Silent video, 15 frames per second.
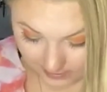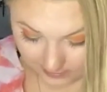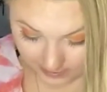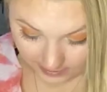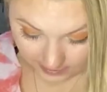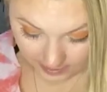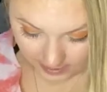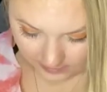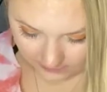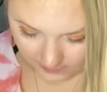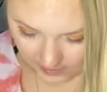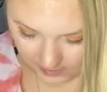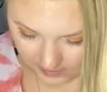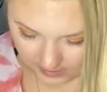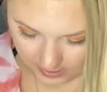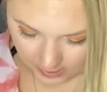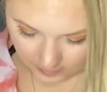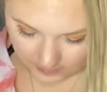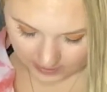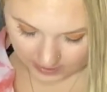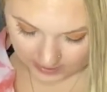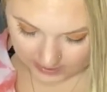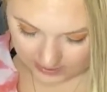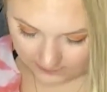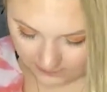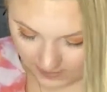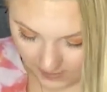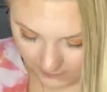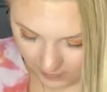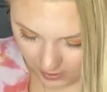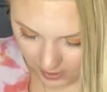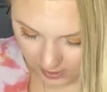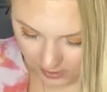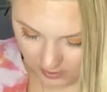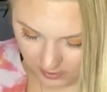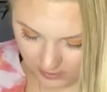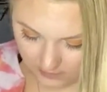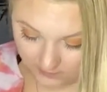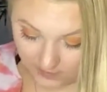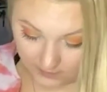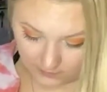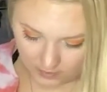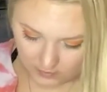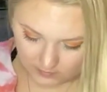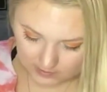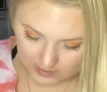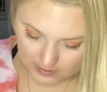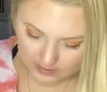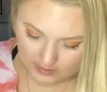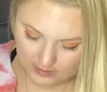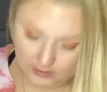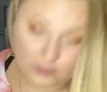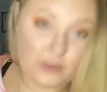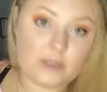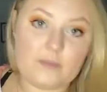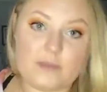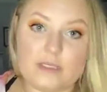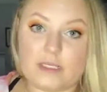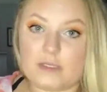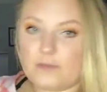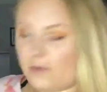know what I think of these too, because I've never used these liquid lipsticks